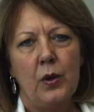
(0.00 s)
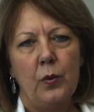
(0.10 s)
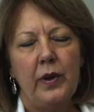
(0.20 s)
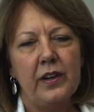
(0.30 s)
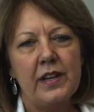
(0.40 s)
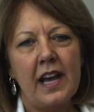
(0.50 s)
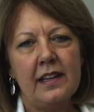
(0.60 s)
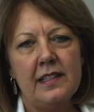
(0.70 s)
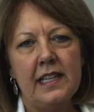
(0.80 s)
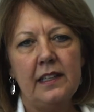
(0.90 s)
We are
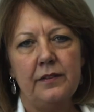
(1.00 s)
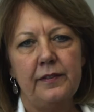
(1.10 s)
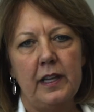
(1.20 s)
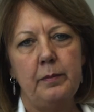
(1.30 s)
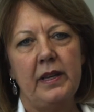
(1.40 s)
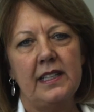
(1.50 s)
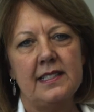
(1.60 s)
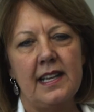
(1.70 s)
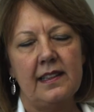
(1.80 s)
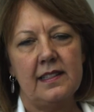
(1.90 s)
not in need of flood
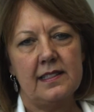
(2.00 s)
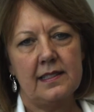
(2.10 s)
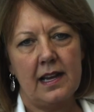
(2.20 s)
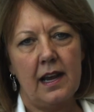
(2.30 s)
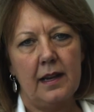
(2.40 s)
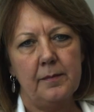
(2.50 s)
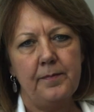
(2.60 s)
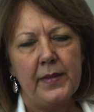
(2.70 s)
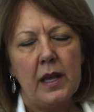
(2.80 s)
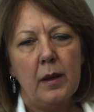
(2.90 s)
buckets at this
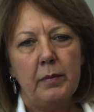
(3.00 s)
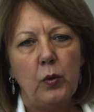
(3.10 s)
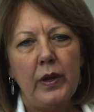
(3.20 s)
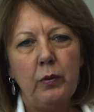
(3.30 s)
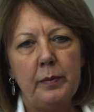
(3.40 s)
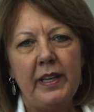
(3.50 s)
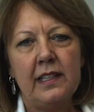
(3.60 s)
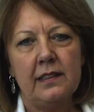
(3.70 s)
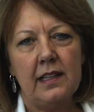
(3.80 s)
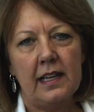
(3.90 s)
time, but we will
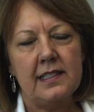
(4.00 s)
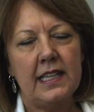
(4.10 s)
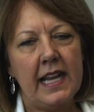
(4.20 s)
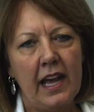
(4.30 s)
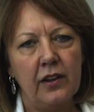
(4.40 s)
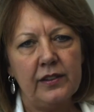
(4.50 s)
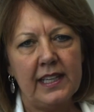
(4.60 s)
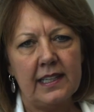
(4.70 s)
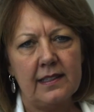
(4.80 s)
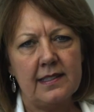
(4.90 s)
be collecting health
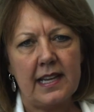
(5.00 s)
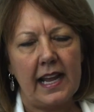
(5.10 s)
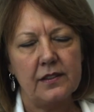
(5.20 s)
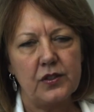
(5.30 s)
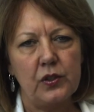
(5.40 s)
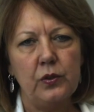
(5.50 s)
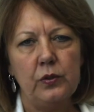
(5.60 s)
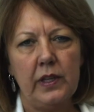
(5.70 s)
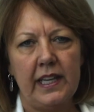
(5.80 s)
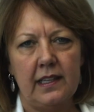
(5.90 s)
kits and
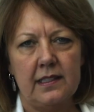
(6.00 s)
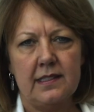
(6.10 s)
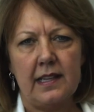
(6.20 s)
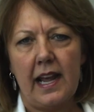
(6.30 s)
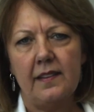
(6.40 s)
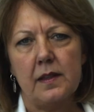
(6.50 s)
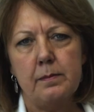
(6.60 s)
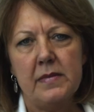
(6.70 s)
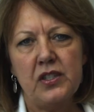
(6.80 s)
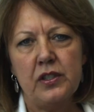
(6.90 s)
school kits at the
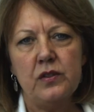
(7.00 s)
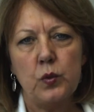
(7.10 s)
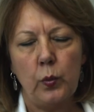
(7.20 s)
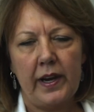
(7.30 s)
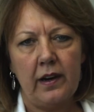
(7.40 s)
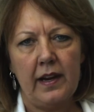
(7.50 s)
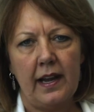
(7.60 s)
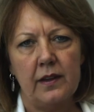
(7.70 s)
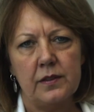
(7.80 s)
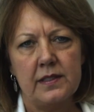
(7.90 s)
Missions
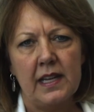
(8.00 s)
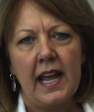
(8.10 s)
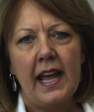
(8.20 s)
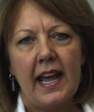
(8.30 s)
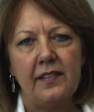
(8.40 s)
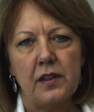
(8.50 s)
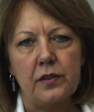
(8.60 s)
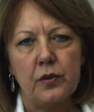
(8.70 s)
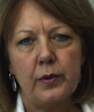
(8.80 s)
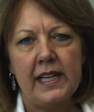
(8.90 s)
Warehouse at the
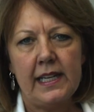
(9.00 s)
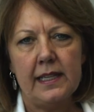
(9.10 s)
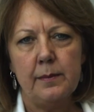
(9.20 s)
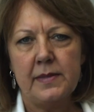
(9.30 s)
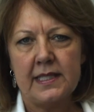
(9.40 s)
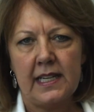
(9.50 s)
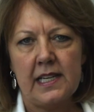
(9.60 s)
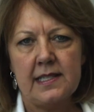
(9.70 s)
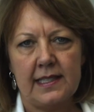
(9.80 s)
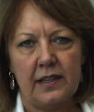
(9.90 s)

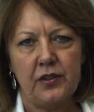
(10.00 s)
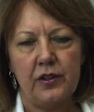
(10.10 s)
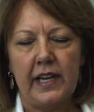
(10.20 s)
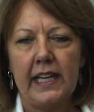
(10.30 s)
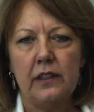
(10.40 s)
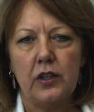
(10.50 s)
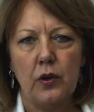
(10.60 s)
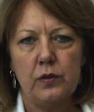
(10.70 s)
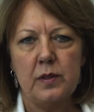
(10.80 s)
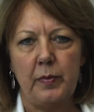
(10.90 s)
3MC Center in
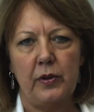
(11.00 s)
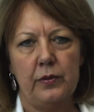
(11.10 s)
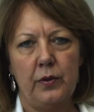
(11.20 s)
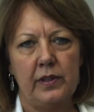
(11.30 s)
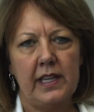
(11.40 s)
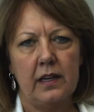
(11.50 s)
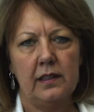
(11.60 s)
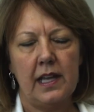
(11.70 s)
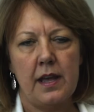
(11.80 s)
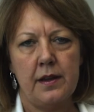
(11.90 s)
Goldsboro, North
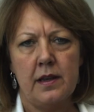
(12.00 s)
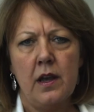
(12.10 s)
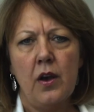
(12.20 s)
Carolina,